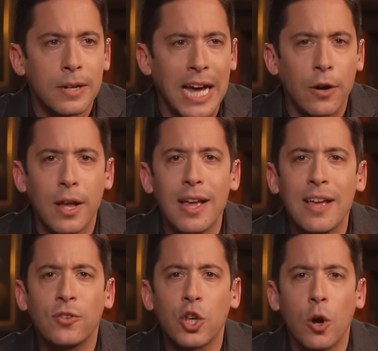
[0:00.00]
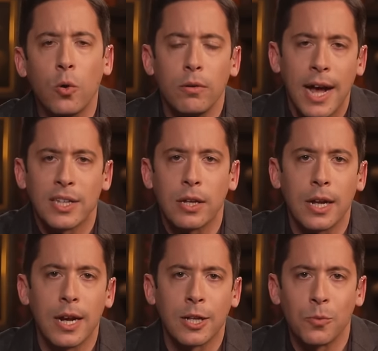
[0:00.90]
I don't know. If so, ask it
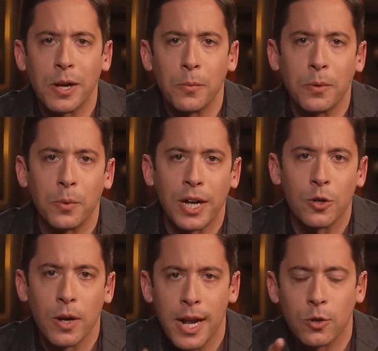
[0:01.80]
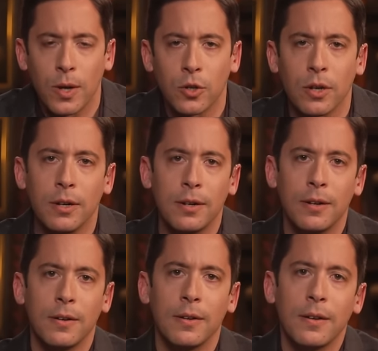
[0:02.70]
again next week and we'll, we'll, get to it. Next question.
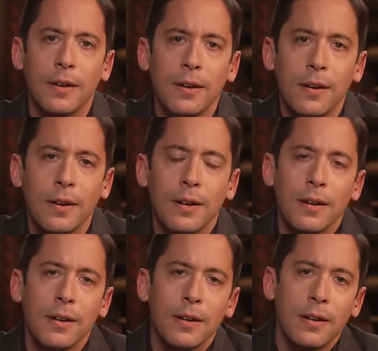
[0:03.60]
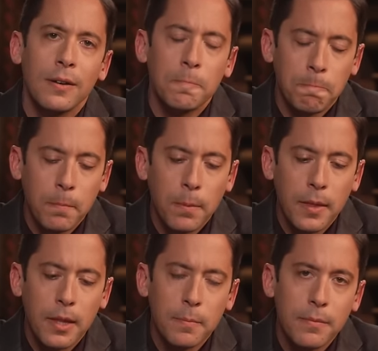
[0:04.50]
Hi, Michael. My name
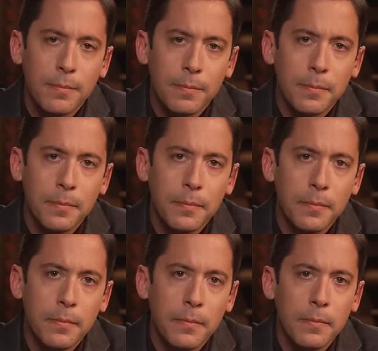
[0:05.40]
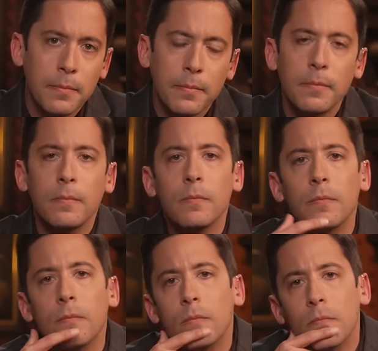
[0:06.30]
is Eric. I was wondering if you could help
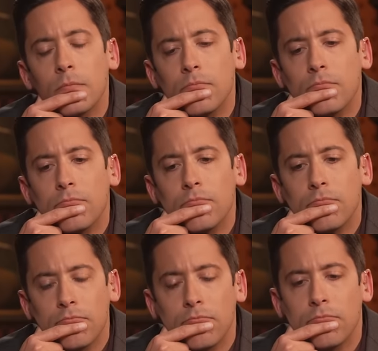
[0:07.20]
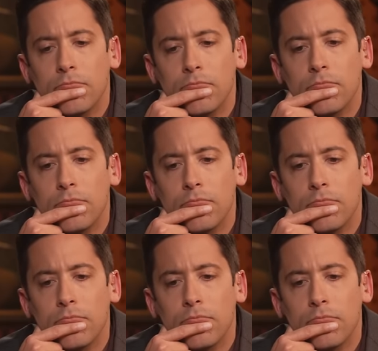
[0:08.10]
me with a problem I'm facing.